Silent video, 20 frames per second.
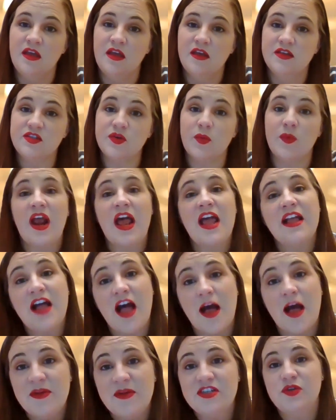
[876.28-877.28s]
So when I
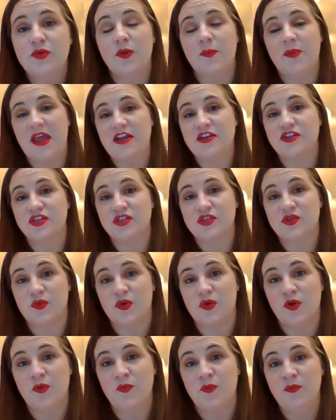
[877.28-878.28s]
come into a patient's
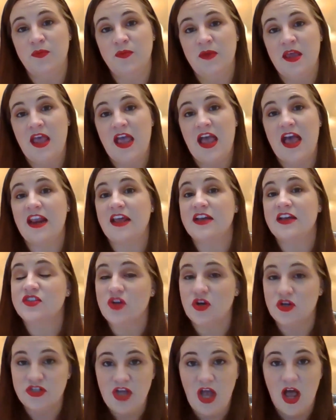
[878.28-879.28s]
room and I
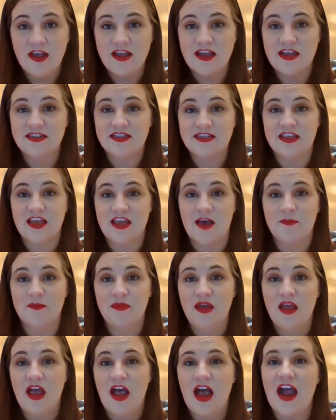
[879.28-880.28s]
start talking to
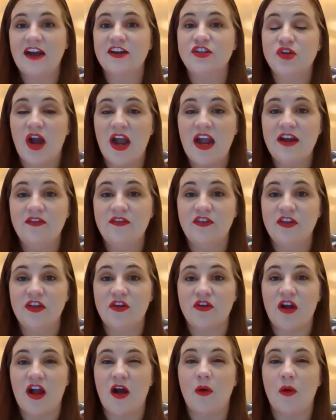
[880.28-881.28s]
them, I try and
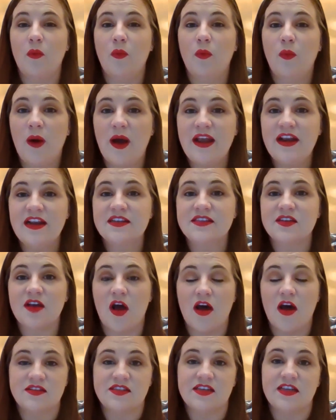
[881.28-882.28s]
figure out what is
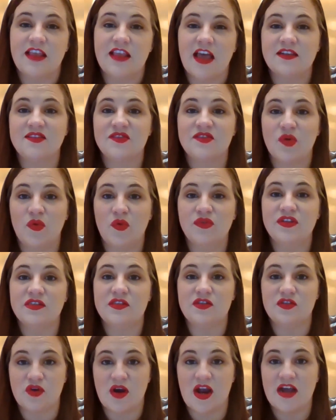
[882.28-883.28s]
causing that soul
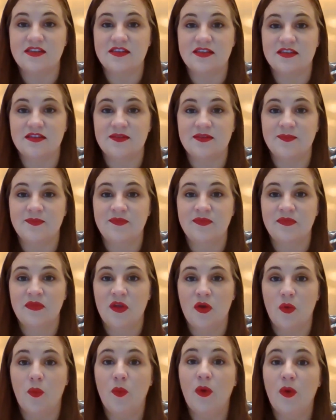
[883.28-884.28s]
distress,
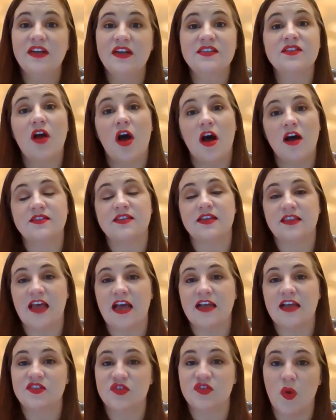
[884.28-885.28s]
what is causing
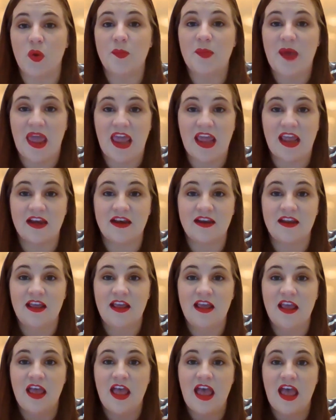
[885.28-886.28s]
that soul pain,
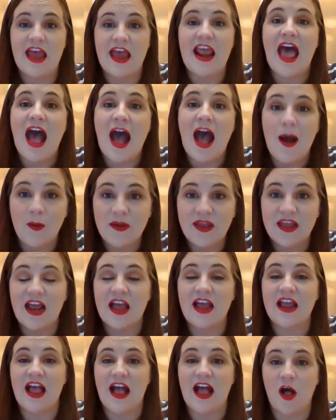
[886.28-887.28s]
and how can
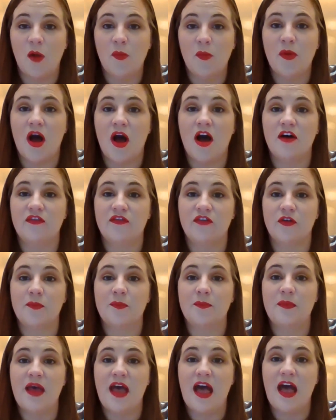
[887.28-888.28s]
I help offer
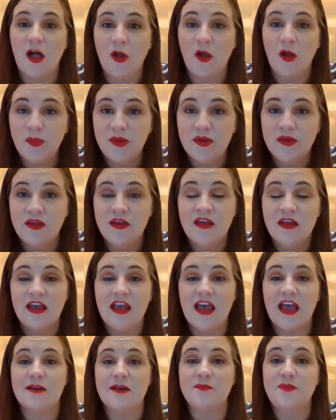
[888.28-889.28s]
help
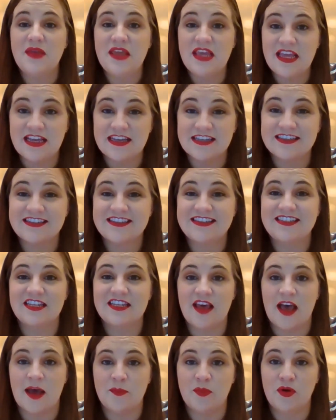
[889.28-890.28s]
and peace to
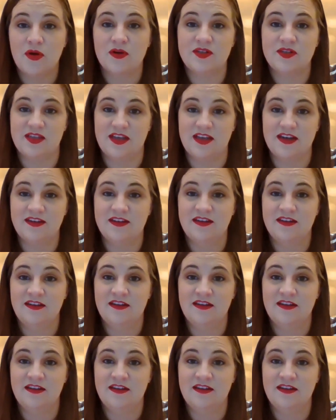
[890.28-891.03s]
that person?